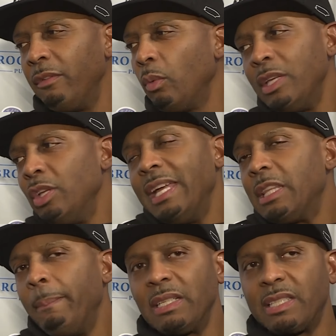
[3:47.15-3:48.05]
When I mean, you need
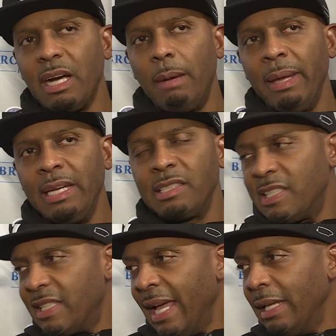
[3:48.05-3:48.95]
the bench to come in and
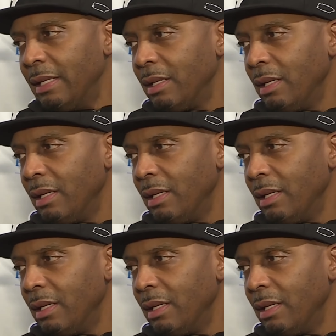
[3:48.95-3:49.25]
sustain.